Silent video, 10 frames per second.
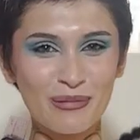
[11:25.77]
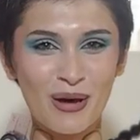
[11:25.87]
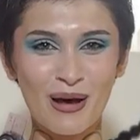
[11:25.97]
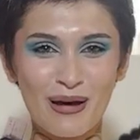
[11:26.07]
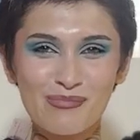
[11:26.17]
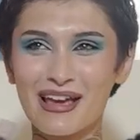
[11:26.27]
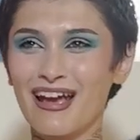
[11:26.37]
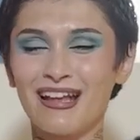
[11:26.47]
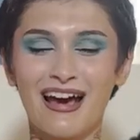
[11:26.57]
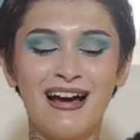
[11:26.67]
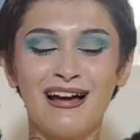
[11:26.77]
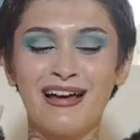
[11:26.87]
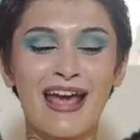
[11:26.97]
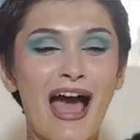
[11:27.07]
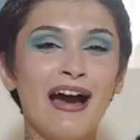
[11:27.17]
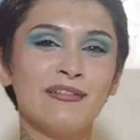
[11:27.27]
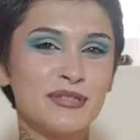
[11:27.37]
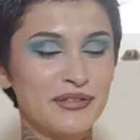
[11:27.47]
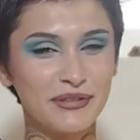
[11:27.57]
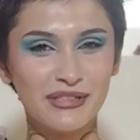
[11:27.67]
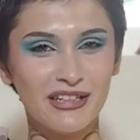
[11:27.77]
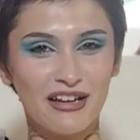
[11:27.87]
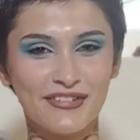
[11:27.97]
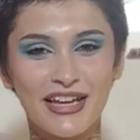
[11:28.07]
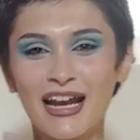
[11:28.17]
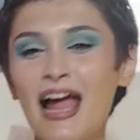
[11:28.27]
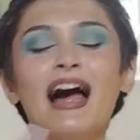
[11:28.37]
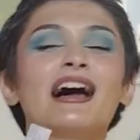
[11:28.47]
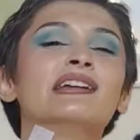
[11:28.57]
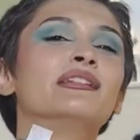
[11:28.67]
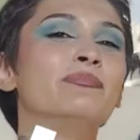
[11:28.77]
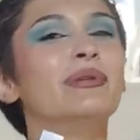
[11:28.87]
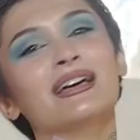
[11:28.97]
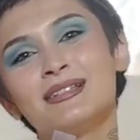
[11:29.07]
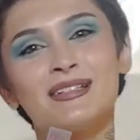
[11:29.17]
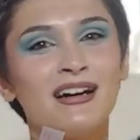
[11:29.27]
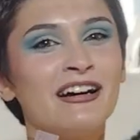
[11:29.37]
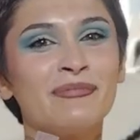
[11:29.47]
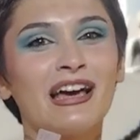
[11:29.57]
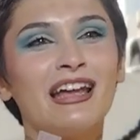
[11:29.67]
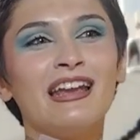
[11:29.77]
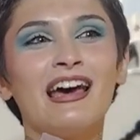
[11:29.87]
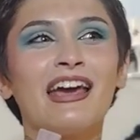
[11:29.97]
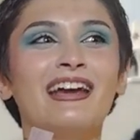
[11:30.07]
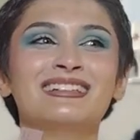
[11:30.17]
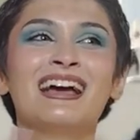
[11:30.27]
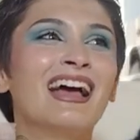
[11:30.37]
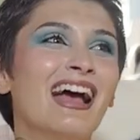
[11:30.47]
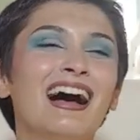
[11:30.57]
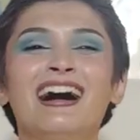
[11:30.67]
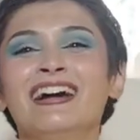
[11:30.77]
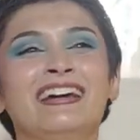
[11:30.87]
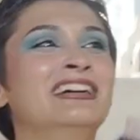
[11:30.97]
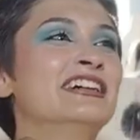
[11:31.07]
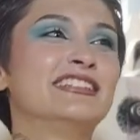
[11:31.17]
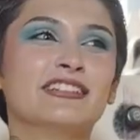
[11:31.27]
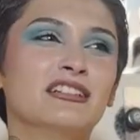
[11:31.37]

pop, and I absolutely love it. I had the best time that night. I did a